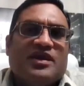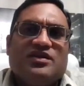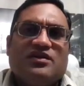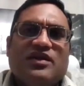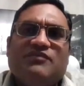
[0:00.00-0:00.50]

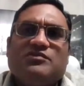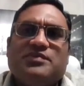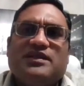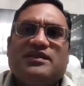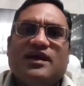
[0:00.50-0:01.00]
You don't have to
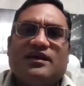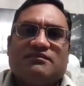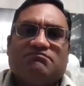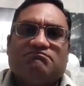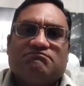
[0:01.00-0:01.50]
be in that.
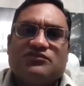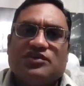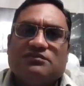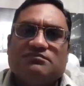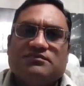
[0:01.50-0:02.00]

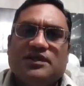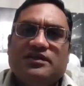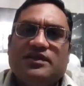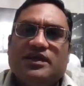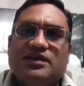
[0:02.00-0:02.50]
So
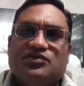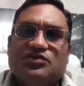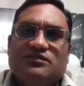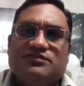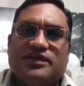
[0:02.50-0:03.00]
take
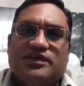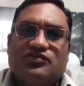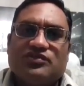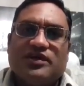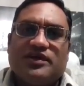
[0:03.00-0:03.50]
control of
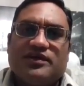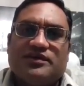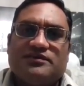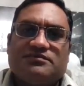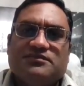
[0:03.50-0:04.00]
things
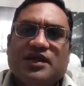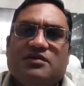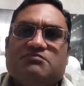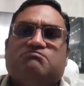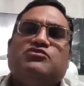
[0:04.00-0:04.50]
and
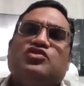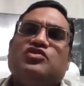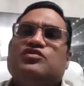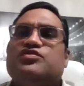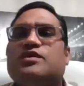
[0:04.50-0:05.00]

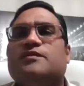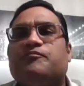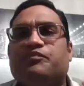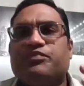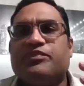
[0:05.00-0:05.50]
move
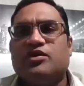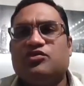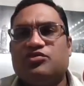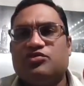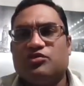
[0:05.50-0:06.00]

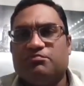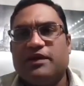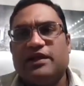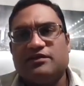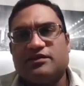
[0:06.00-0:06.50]
to
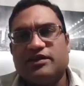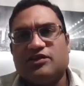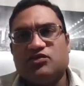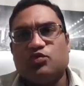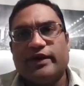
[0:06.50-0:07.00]
better
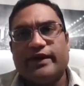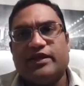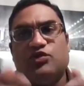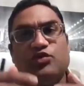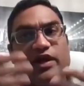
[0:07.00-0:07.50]
things where
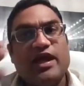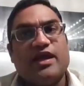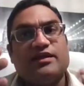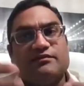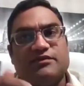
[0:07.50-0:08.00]
you
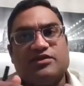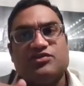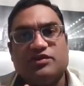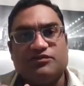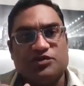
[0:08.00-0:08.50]
can
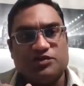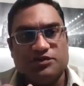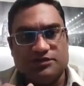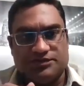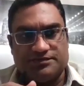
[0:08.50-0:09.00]
achieve your
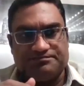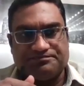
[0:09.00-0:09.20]
goals.